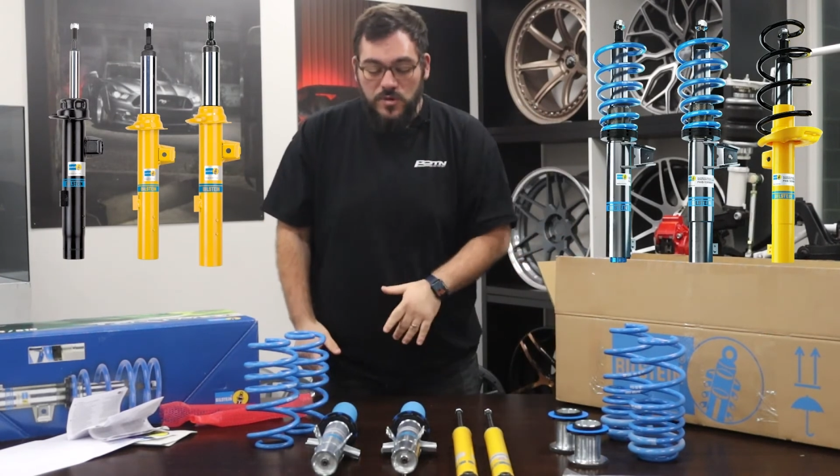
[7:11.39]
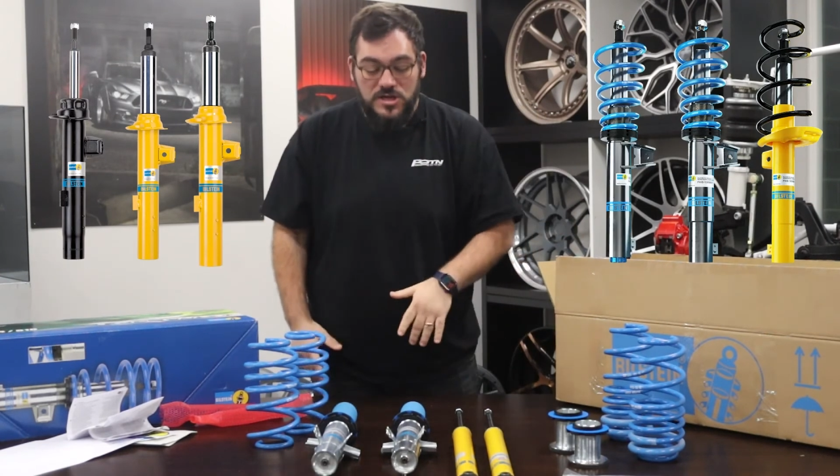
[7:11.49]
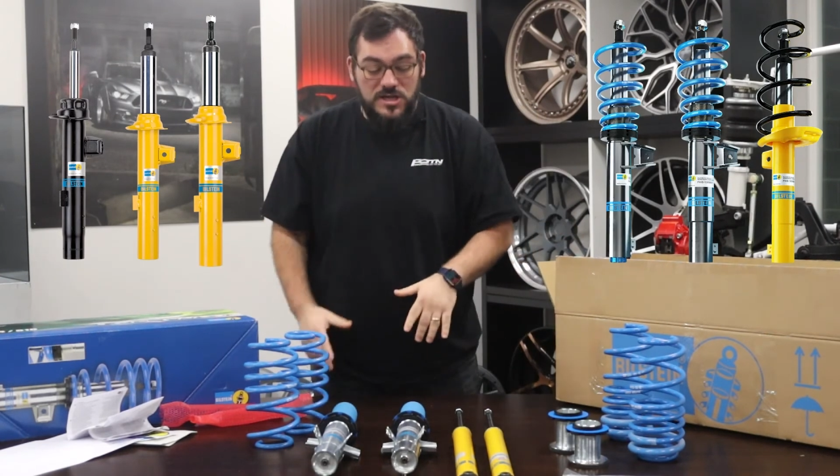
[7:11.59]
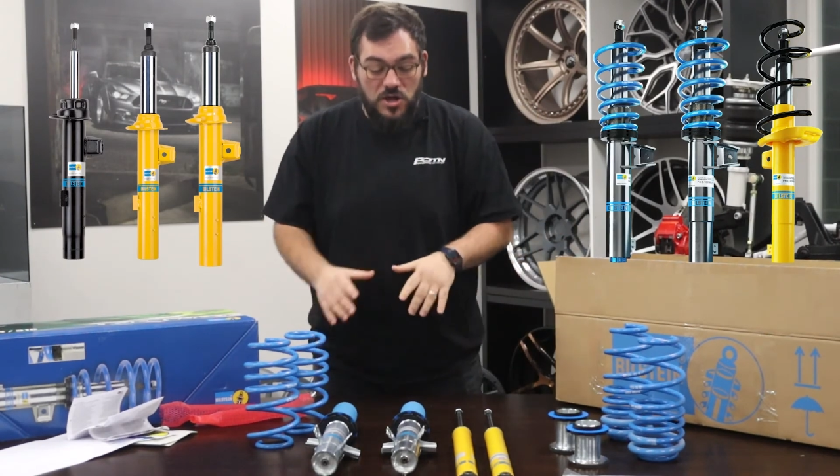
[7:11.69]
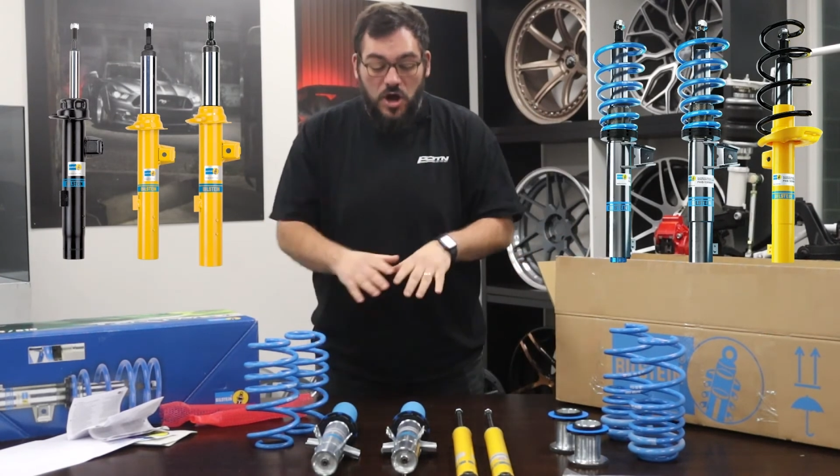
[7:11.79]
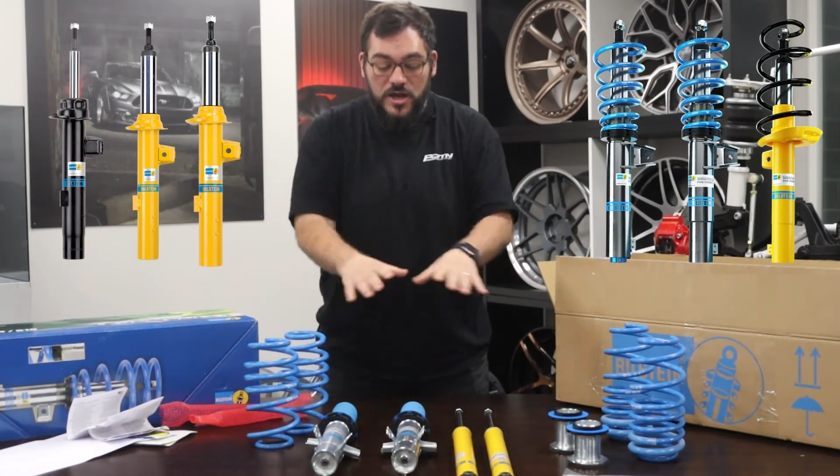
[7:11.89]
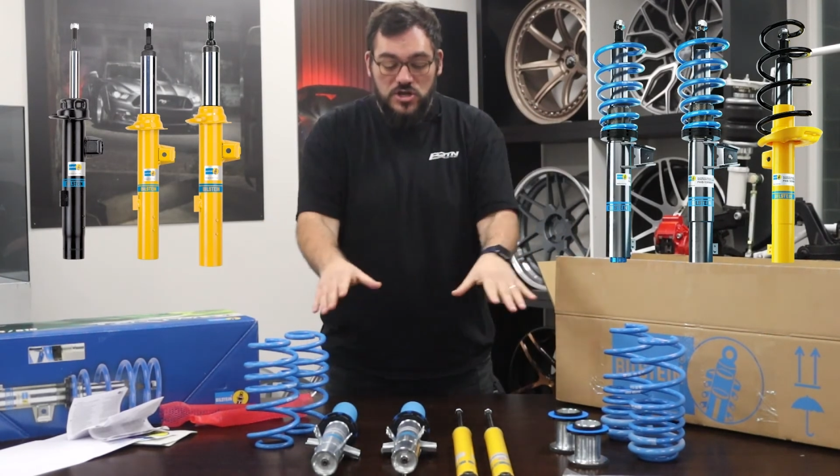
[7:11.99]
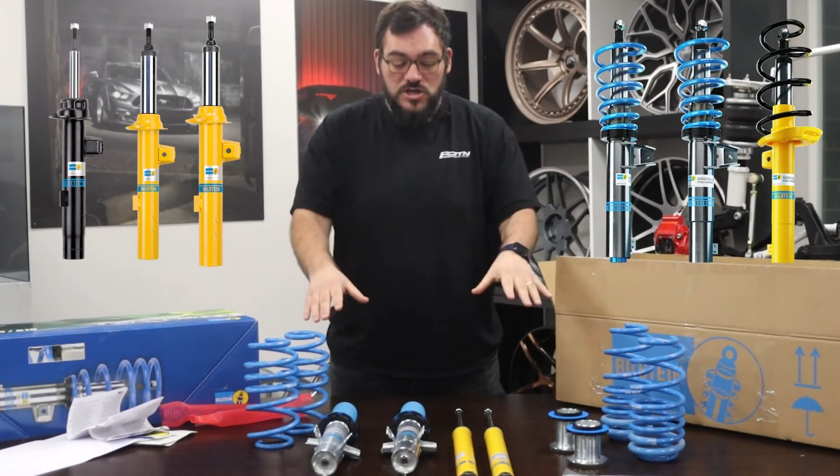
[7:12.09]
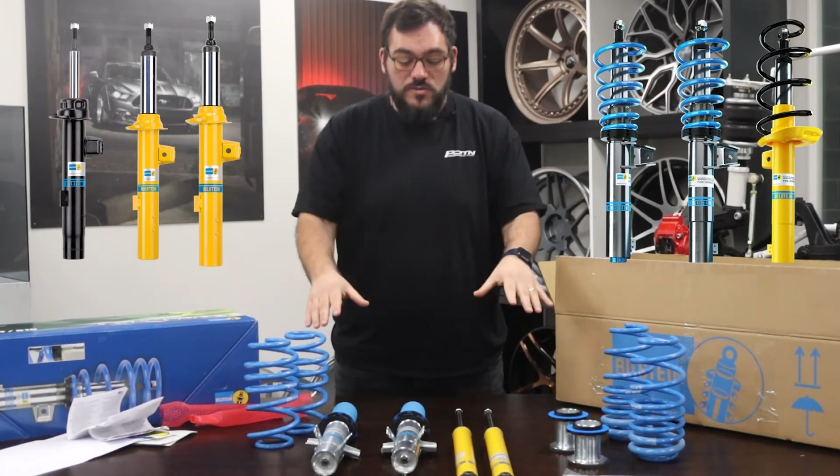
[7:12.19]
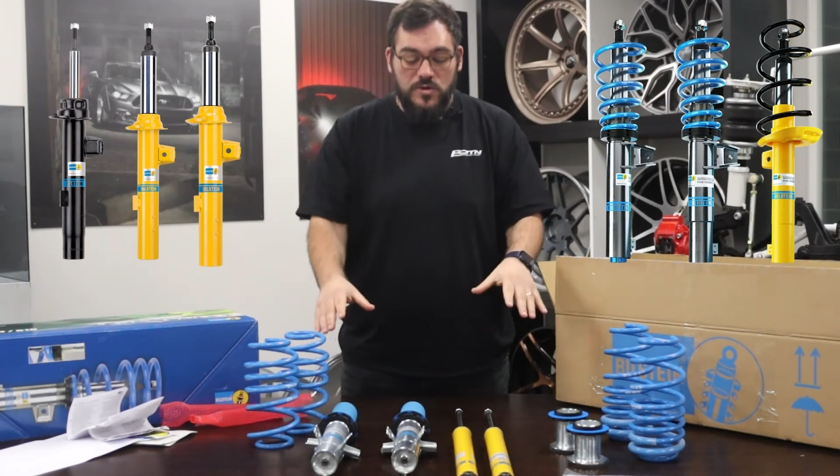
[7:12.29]
which is a height
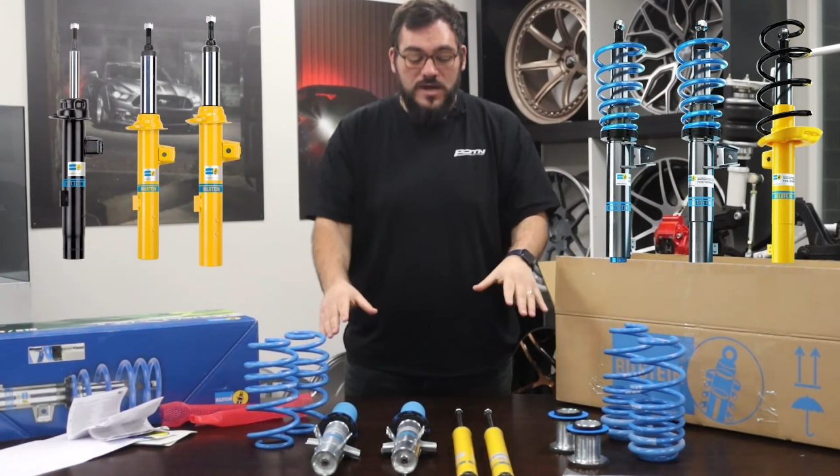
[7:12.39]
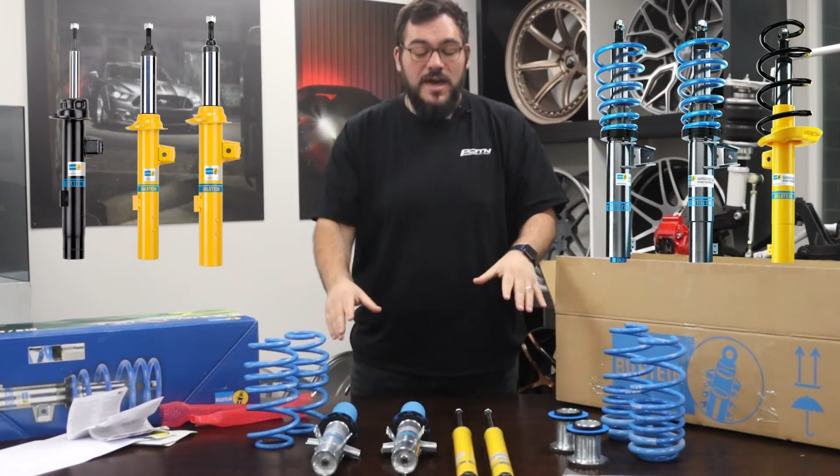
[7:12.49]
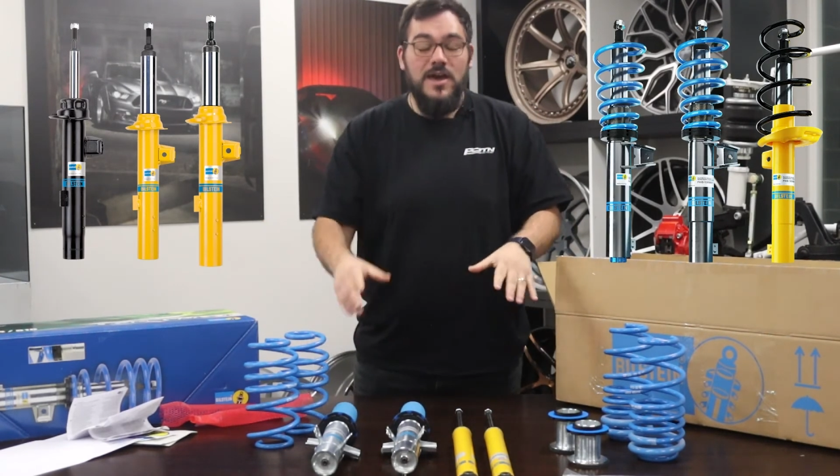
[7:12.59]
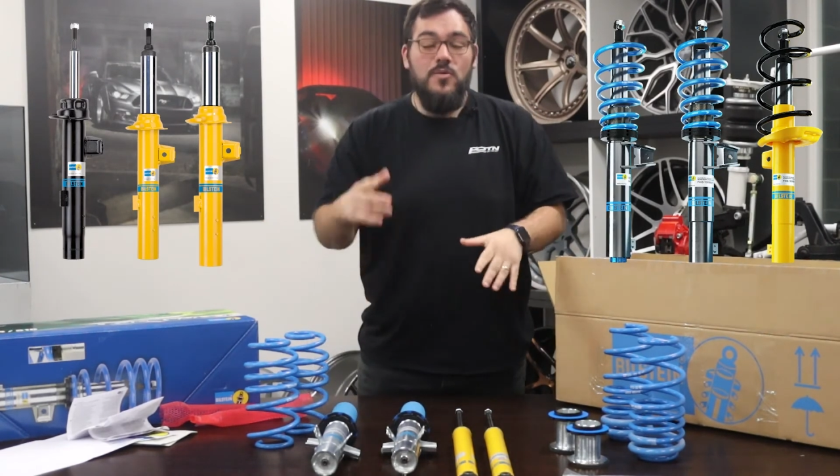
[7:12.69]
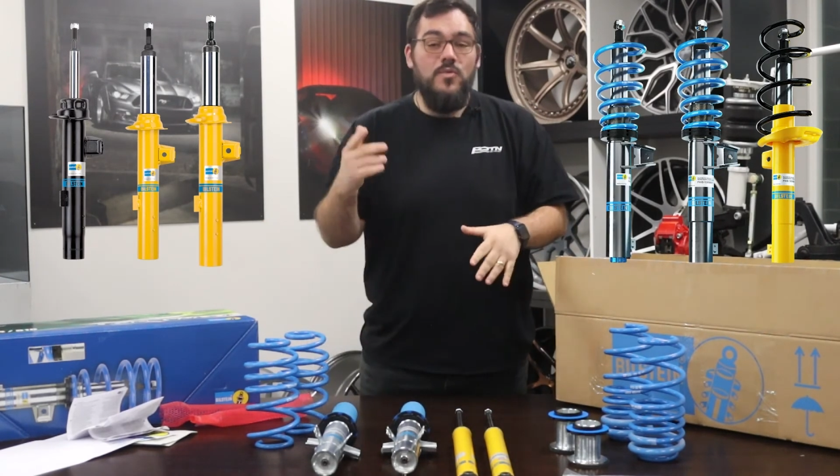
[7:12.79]
adjustable kit